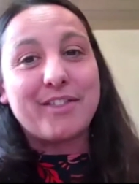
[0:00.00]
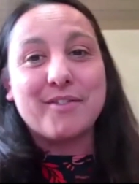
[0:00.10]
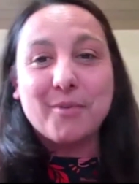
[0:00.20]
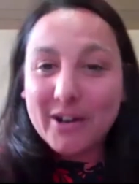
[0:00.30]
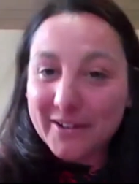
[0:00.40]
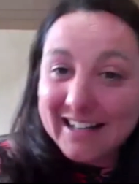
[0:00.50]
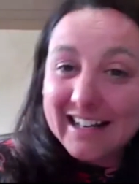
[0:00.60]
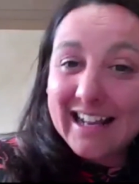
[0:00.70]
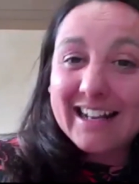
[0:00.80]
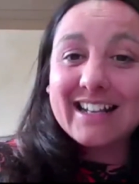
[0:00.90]
through World Kid
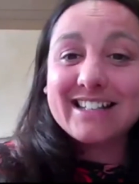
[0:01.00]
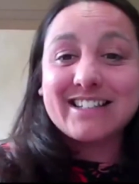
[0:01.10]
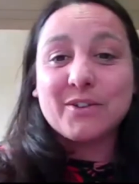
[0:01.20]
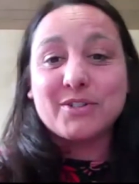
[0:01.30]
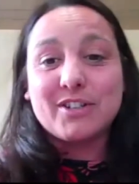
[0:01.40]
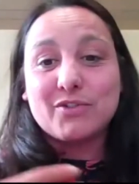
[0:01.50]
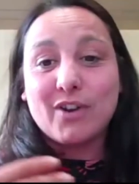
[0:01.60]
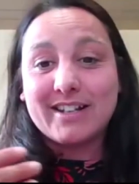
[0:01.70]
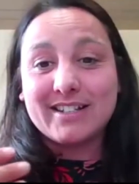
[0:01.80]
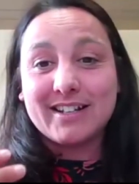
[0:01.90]
Lit is also
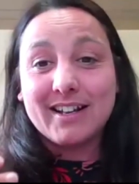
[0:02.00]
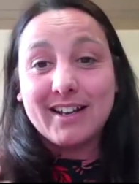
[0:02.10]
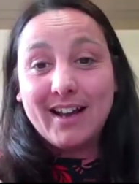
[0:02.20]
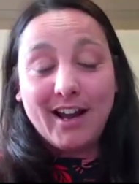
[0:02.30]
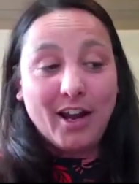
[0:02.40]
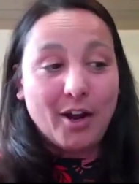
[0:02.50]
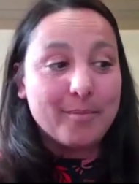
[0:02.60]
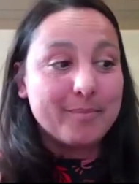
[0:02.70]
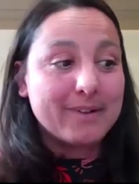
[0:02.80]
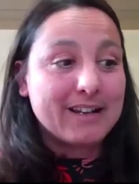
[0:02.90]
try to
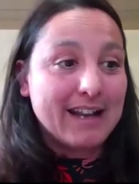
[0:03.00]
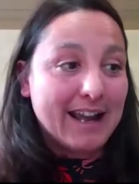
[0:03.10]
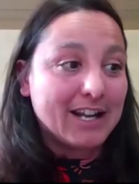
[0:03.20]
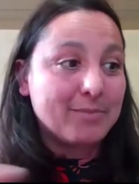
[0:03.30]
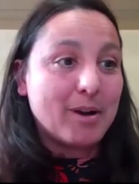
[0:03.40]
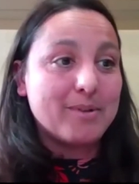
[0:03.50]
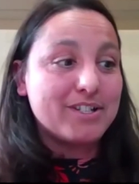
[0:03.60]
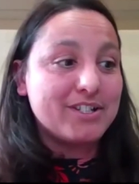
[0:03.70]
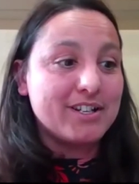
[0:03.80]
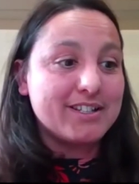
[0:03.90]
connect
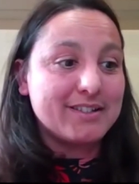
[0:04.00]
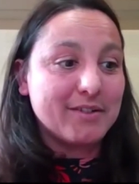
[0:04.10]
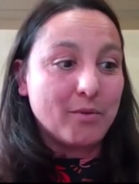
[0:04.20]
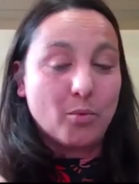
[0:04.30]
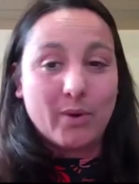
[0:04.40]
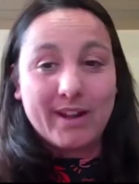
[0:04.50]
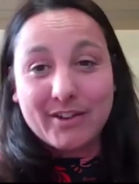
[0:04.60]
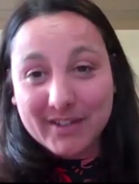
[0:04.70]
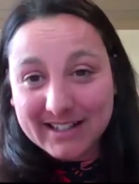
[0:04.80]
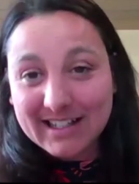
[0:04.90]
publishers
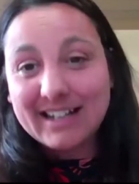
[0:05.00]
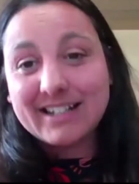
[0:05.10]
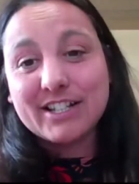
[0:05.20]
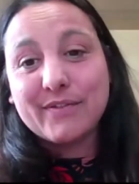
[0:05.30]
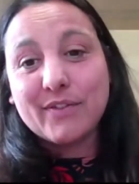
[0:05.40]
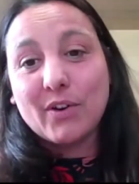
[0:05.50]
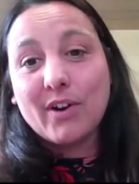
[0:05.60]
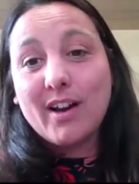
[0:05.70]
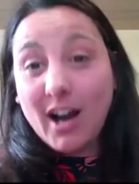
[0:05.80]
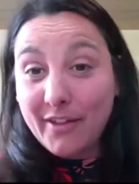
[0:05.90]
with translators
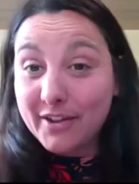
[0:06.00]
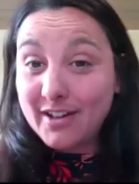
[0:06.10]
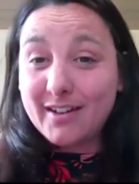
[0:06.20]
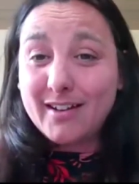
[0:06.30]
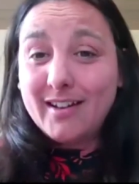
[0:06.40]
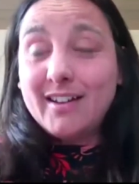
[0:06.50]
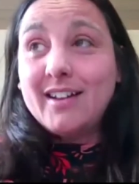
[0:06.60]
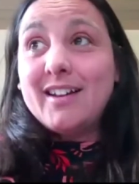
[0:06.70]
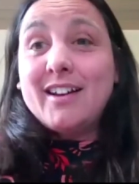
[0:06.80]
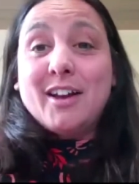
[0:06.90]
for other,
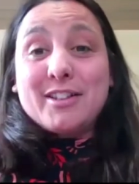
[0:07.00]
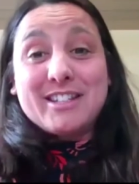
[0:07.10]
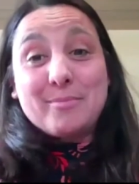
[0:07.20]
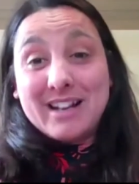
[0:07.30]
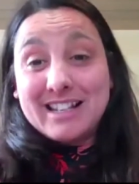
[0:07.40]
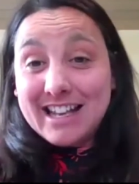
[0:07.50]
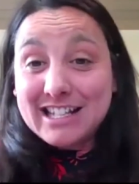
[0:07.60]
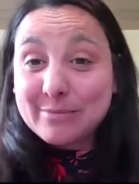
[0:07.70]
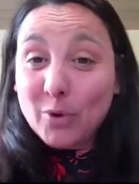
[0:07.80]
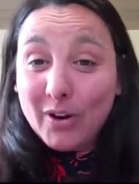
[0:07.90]
some might
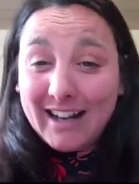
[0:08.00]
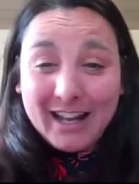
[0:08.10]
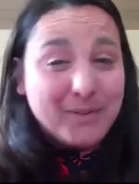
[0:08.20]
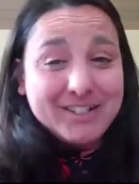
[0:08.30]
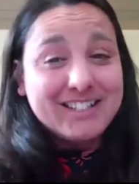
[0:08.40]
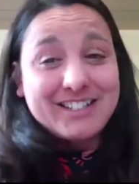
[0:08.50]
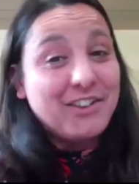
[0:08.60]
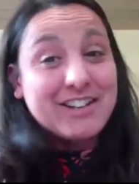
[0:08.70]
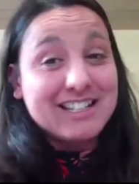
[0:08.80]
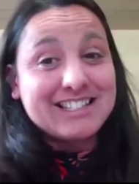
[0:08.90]
say smaller languages,
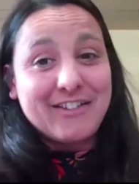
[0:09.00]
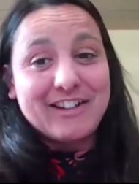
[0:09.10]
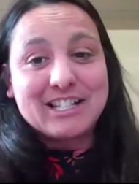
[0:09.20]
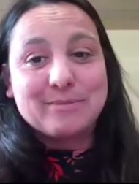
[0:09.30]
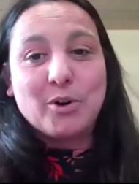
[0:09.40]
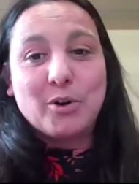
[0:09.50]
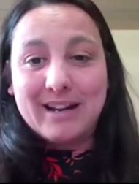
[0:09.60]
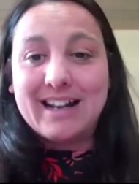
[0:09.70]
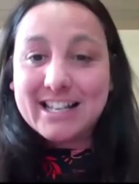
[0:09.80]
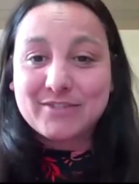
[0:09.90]
not necessarily small,
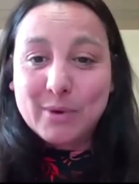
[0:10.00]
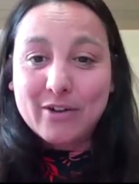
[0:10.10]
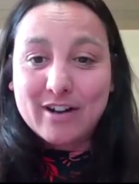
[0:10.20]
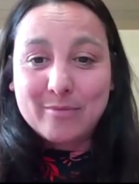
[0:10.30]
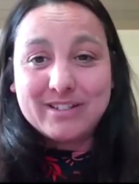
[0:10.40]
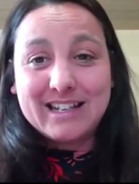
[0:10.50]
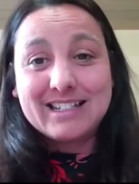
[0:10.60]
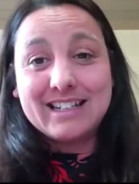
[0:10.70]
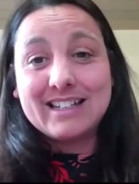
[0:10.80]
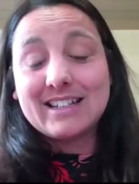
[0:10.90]
but less well
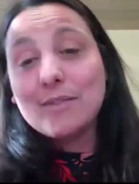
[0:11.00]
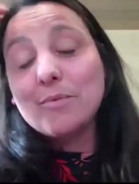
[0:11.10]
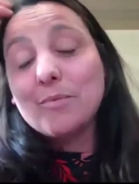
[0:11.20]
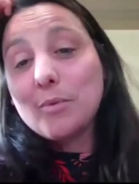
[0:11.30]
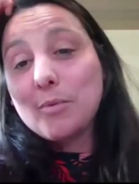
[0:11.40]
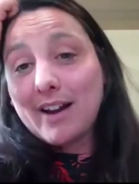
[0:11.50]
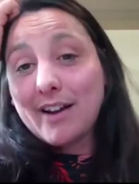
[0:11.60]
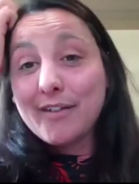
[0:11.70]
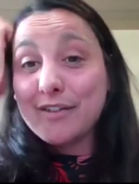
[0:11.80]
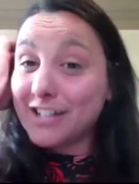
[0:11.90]
represented. And
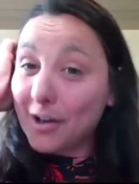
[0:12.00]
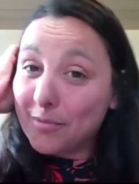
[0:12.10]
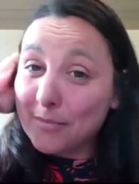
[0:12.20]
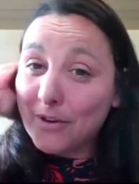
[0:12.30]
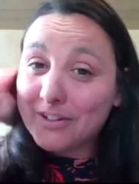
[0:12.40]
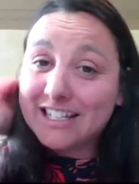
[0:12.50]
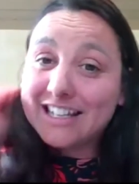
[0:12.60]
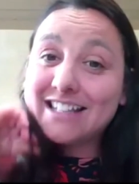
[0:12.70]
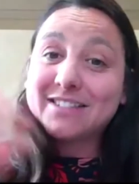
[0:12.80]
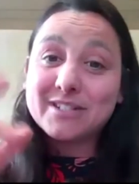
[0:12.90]
for example,
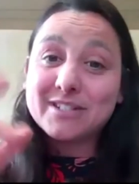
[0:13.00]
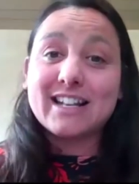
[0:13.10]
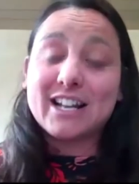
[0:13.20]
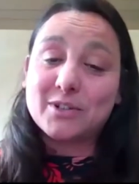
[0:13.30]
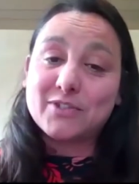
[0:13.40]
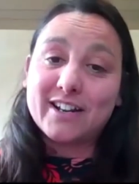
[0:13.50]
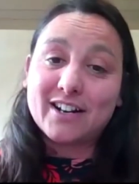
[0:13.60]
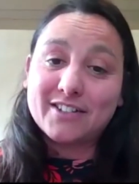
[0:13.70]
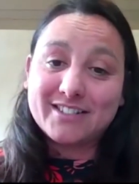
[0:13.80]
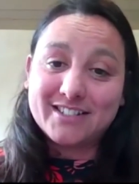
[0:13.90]
Maltese, which is a language very
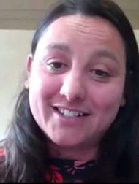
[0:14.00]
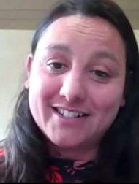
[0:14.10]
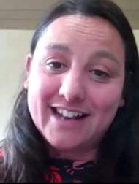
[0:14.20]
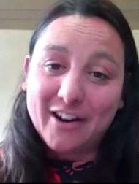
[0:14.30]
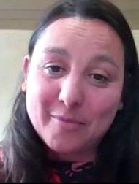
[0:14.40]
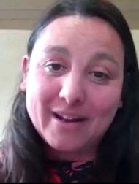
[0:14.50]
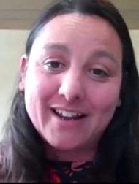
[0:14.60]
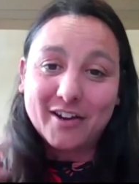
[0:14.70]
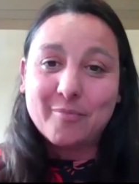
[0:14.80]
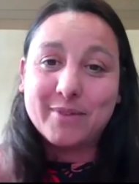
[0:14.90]
close to
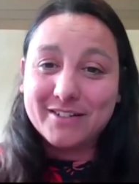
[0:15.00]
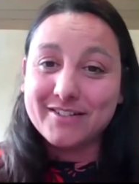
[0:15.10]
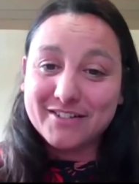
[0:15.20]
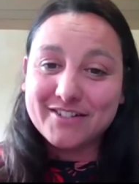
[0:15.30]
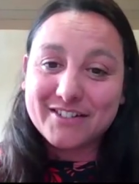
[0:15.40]
Arabic, I've been